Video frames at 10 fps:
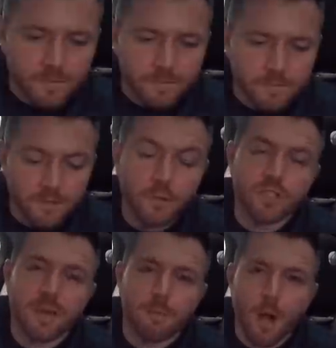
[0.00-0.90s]
There's
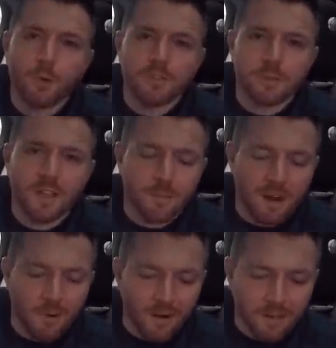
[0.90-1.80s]
usually a potent smell of
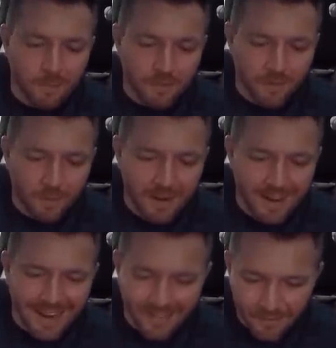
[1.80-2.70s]
marijuana coming from it,
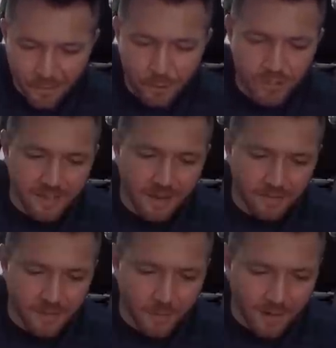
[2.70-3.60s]
and they've usually got a
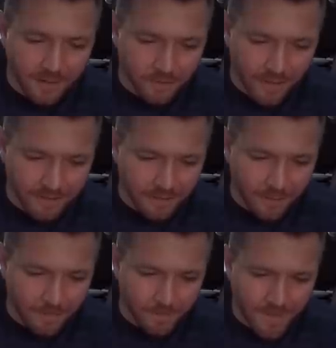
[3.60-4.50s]
Stone Island tracksuit
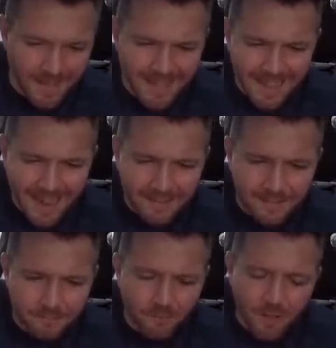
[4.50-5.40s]
on. And
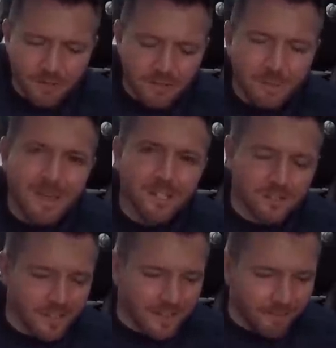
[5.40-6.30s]
rather
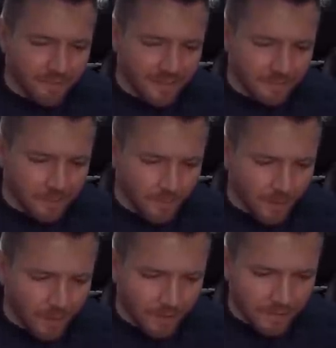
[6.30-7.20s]
suspiciously, they never seem to
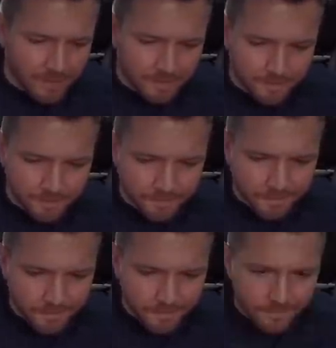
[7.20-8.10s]
work.
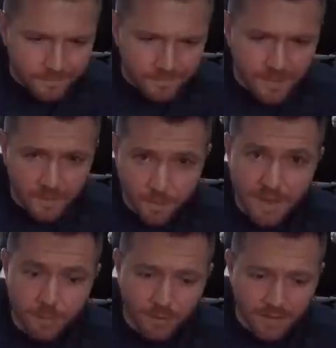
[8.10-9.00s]
The
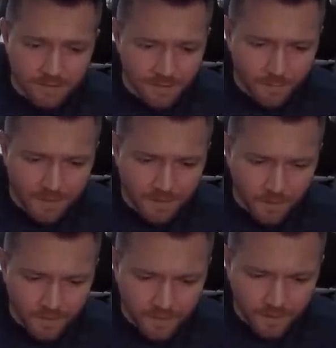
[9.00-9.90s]
people, I, I mean, not
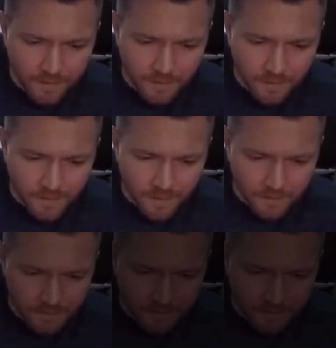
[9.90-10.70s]
the uh, not the cars.